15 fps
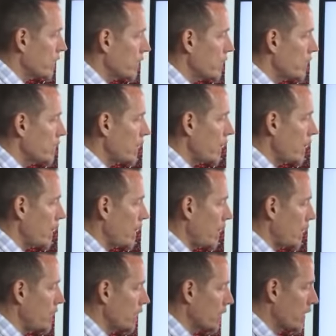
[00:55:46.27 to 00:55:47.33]
get and
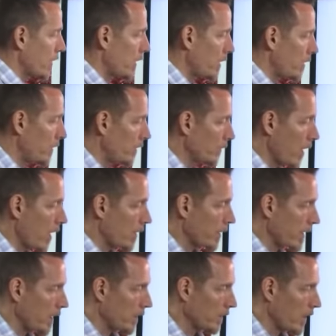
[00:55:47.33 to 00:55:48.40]
you're and a lot
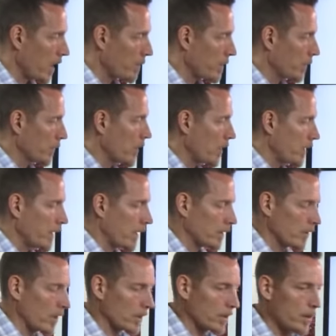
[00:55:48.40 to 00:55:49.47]
again a lot of people are calling that
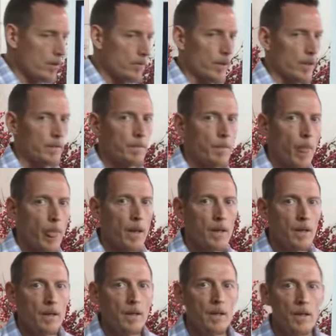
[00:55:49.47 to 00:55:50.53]
long covid
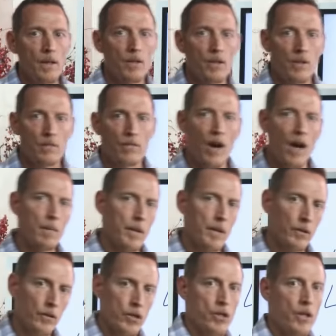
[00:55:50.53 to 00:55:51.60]
it's an
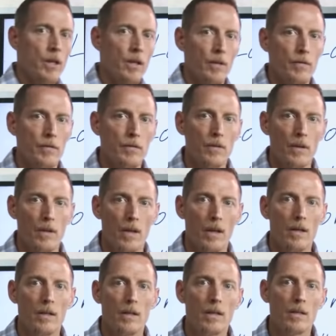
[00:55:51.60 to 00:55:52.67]
environmental shift
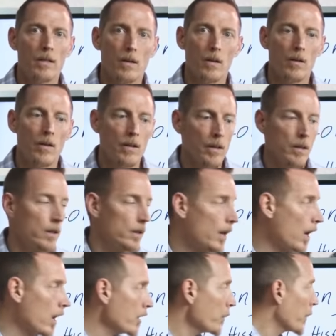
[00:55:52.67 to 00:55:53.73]
and you know in, in
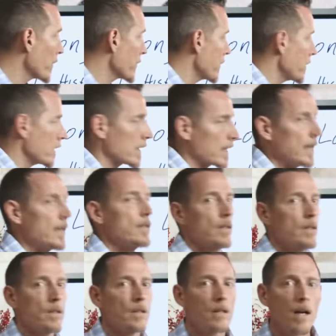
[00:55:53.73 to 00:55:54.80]
100% of the
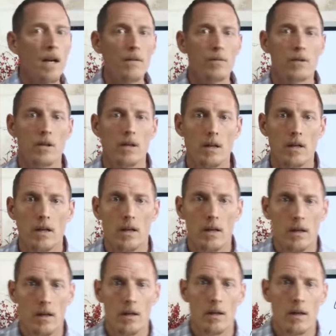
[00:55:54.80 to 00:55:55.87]
cases that i've seen
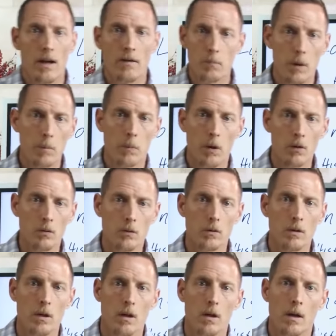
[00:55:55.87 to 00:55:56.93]
have been mold
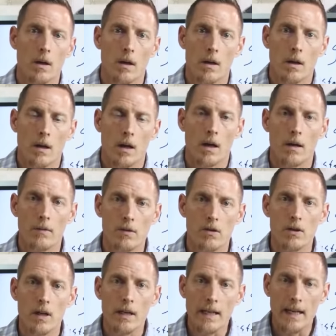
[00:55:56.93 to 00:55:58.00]
i haven't seen
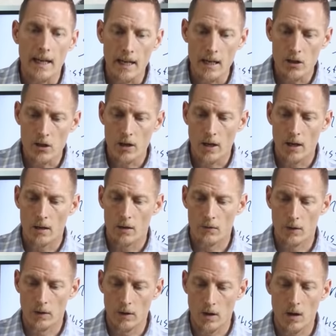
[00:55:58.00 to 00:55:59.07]
a case yet of the
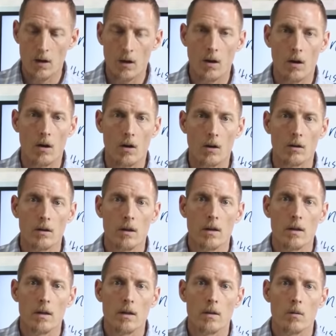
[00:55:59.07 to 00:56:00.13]
long haul
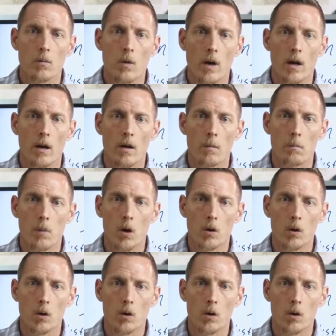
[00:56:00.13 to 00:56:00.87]
where mold